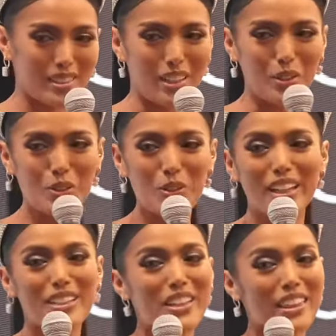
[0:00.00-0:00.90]
I'd also
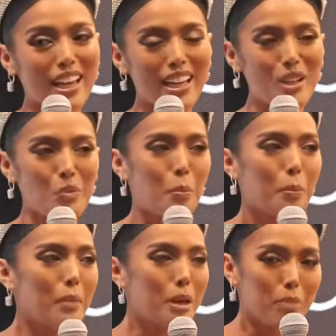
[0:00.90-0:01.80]
like to thank
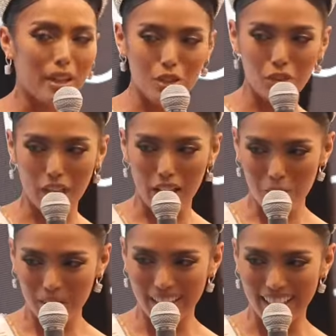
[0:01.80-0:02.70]
my bench
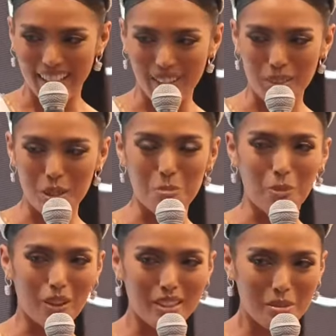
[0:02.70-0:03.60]
family who
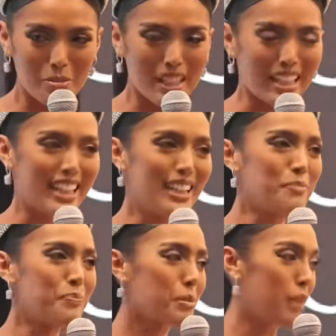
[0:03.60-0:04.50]
supported me.
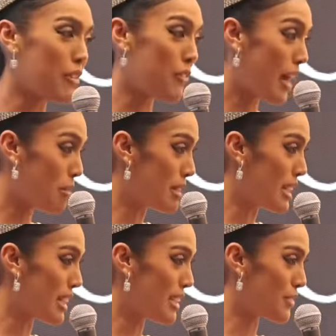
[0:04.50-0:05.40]
My
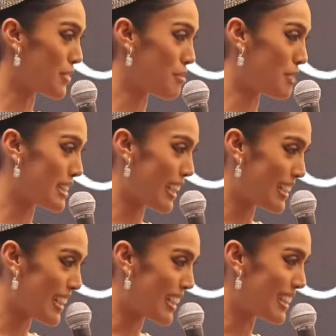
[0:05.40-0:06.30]
family from
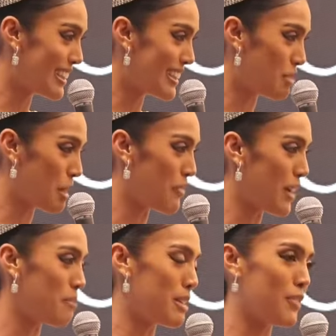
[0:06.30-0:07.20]
Bantayan Island and my
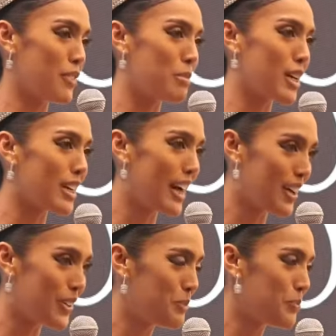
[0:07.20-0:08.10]
family from
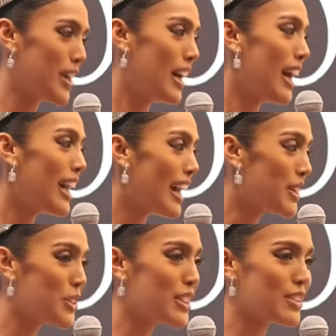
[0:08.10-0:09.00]
Argao. I
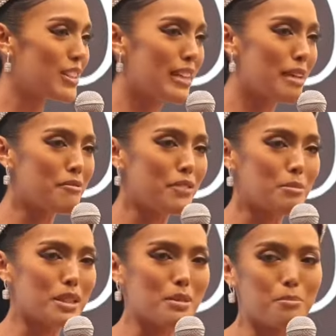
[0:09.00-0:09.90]
actually just came
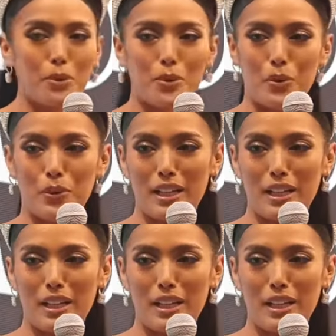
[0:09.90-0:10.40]
from Cebu